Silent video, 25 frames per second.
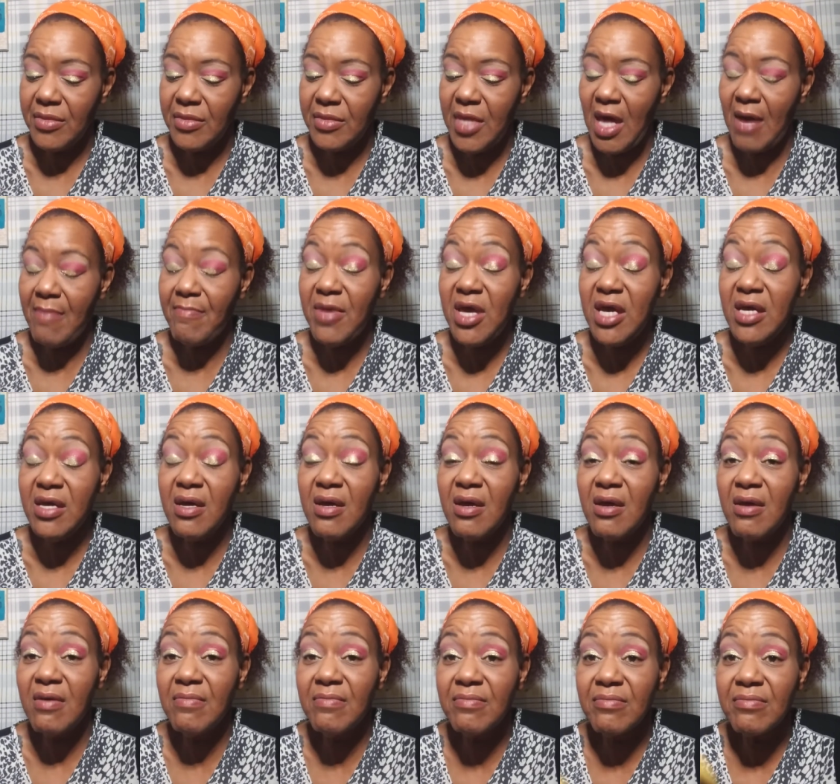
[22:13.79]
that
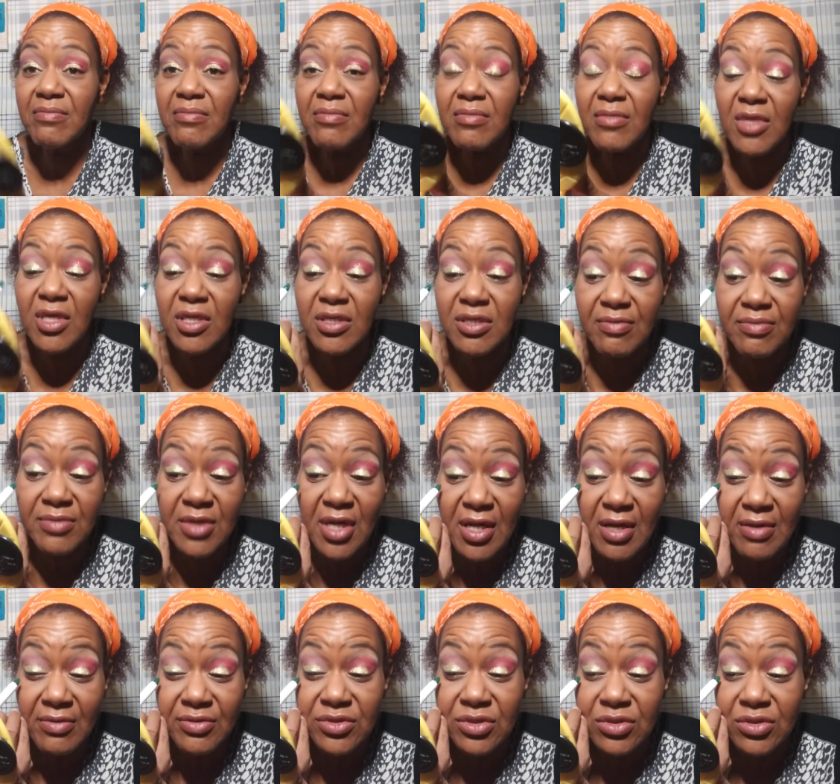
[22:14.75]
makeup. Because if
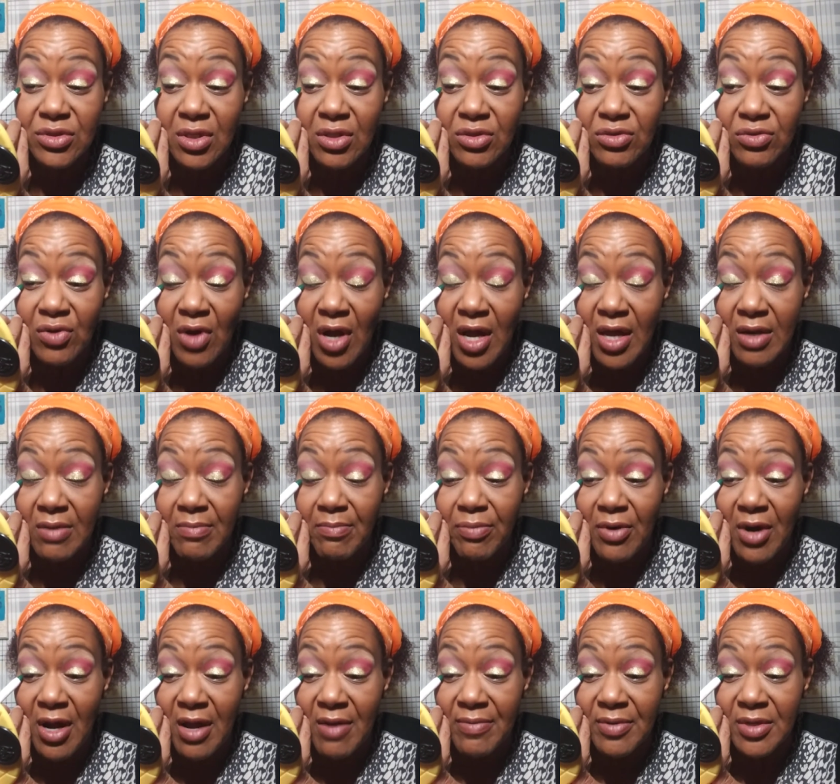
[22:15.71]
not, I was just going to try it in
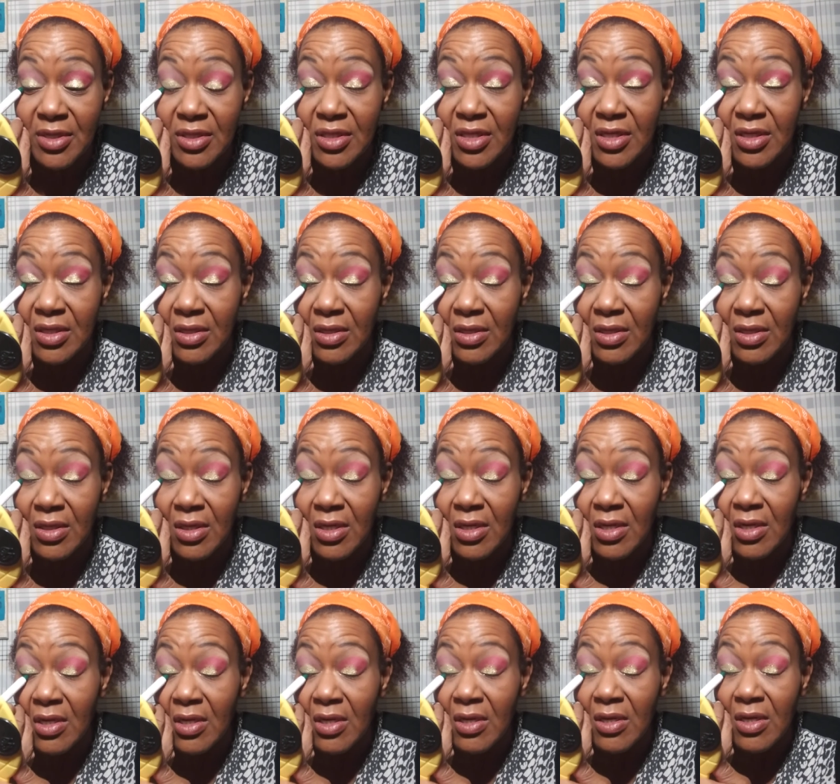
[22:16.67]
private and then
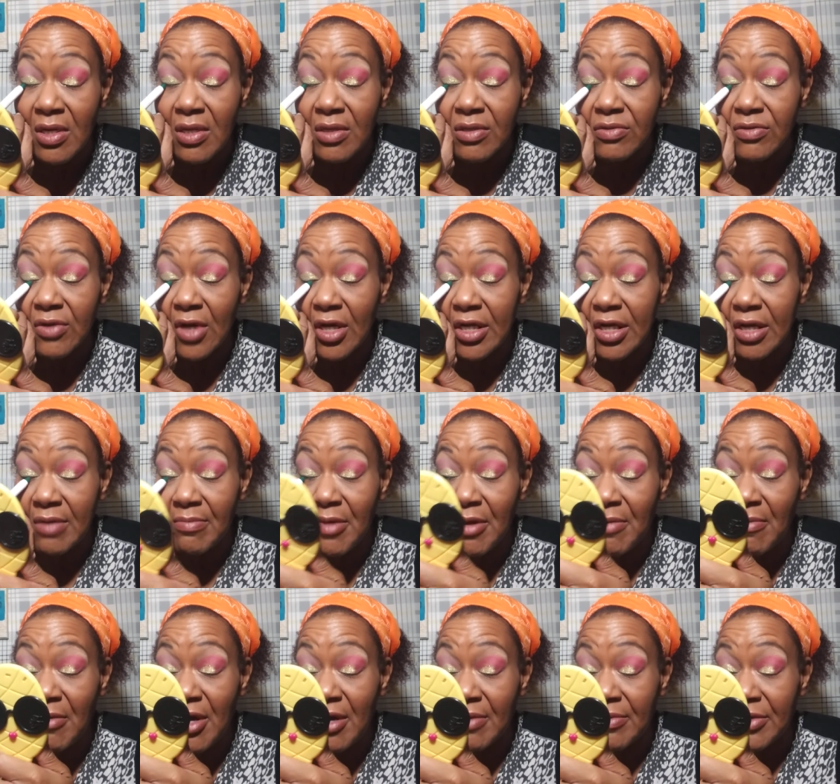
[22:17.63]
try to get
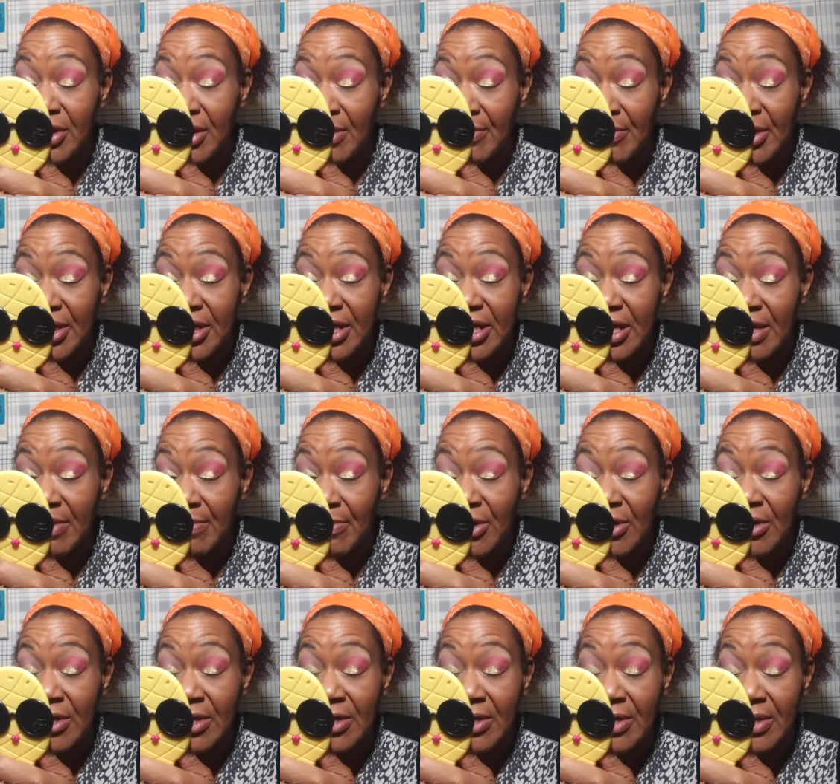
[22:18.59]
my mom to come on
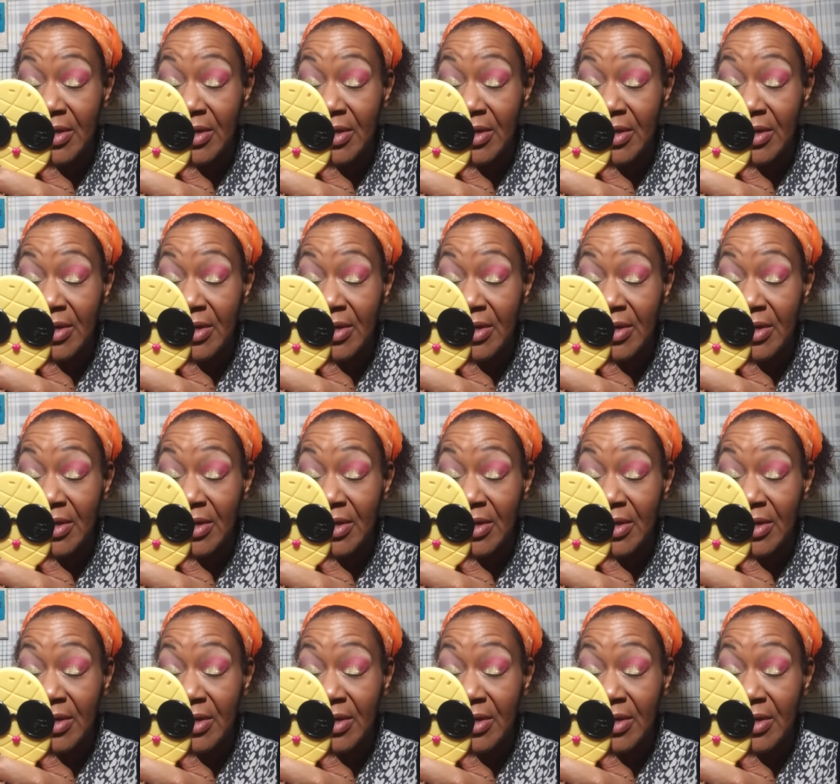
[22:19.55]
camera